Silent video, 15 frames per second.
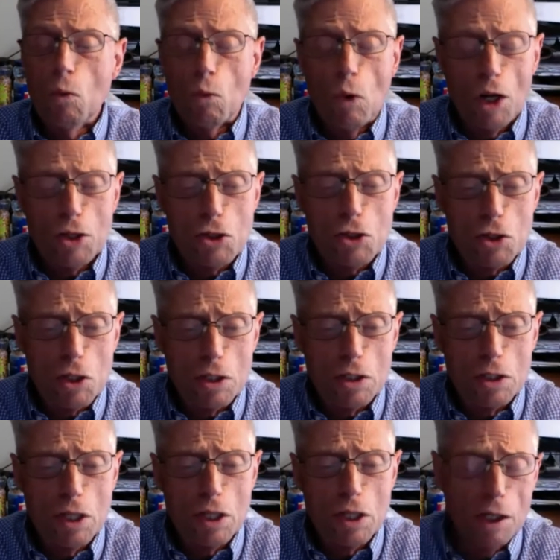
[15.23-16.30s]
Rising
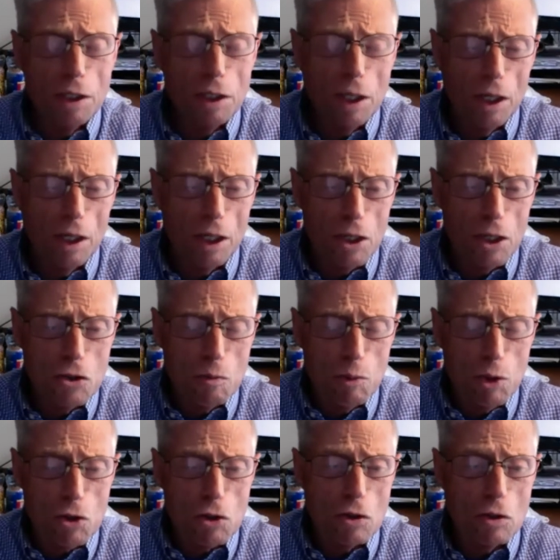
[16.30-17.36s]
Tide
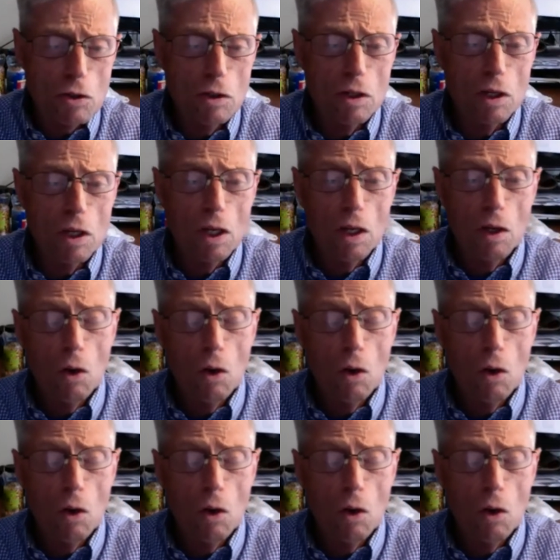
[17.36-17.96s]
exhibition